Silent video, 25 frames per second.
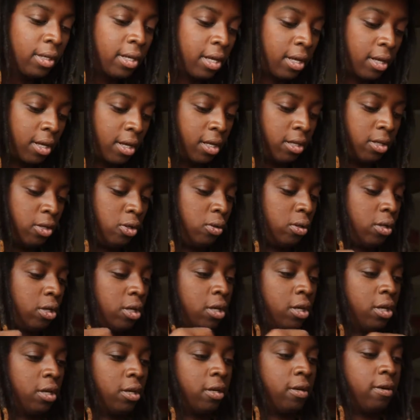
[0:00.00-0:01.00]
and you
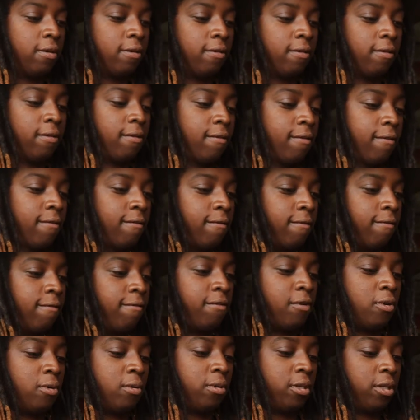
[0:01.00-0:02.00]
can
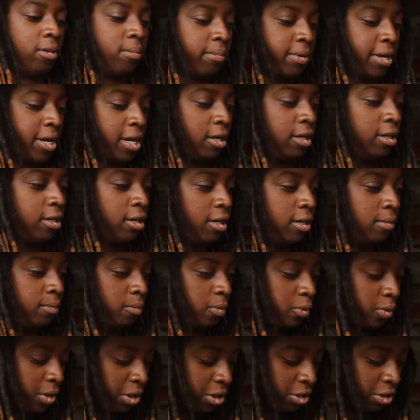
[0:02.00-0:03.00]
fold it back up
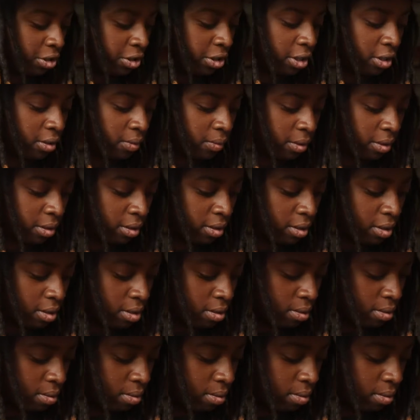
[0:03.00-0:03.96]
when you're done with it